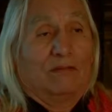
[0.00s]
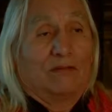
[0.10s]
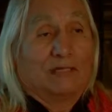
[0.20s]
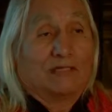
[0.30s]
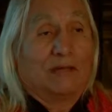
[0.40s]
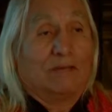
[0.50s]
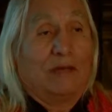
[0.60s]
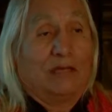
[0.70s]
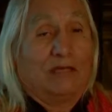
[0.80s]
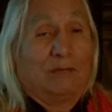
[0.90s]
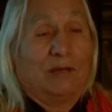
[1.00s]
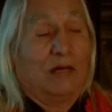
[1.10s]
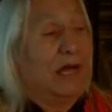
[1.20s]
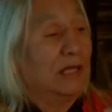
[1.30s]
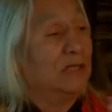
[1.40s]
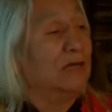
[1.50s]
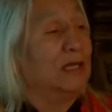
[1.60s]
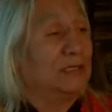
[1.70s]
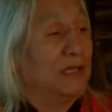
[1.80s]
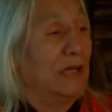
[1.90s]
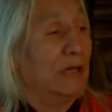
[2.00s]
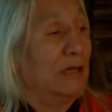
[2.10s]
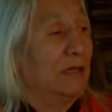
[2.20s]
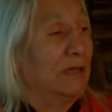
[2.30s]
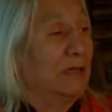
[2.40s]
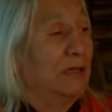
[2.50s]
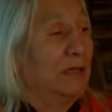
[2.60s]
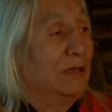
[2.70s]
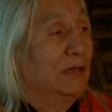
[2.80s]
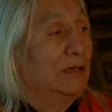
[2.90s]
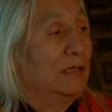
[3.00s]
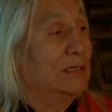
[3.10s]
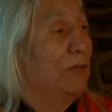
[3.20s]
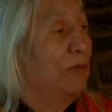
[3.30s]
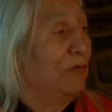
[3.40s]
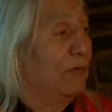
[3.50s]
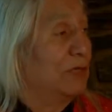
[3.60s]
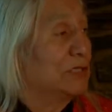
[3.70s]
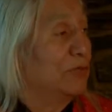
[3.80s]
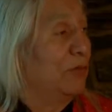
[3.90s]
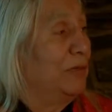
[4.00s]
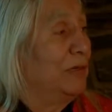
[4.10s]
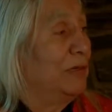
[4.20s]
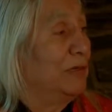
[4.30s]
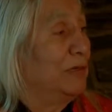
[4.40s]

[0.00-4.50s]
with his companion, Anog Ite, the double faced woman.